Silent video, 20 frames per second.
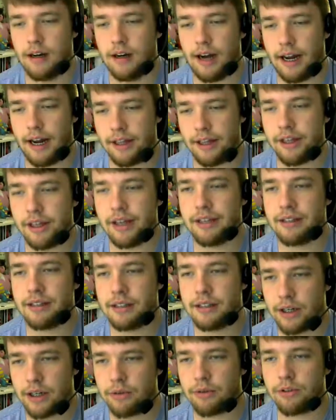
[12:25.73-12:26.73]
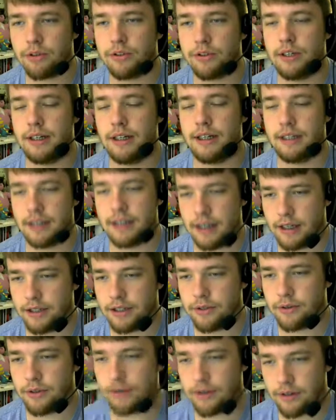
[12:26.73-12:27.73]
I think Cyril the
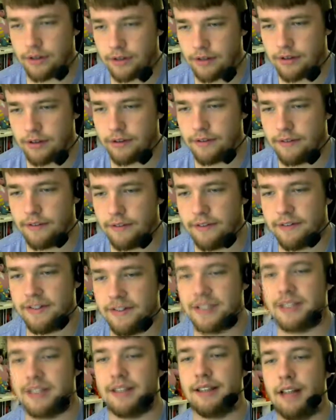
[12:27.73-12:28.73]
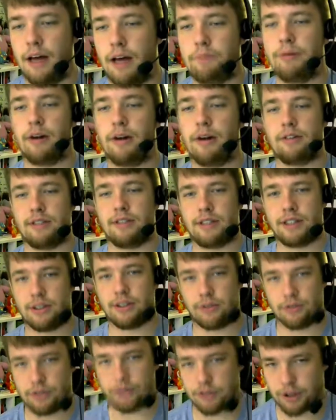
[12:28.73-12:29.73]
Exeggutor fits a lot better than
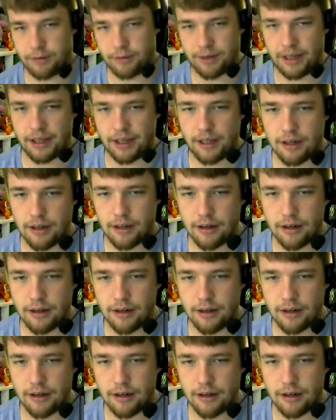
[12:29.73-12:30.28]
Cyril the Charmeleon.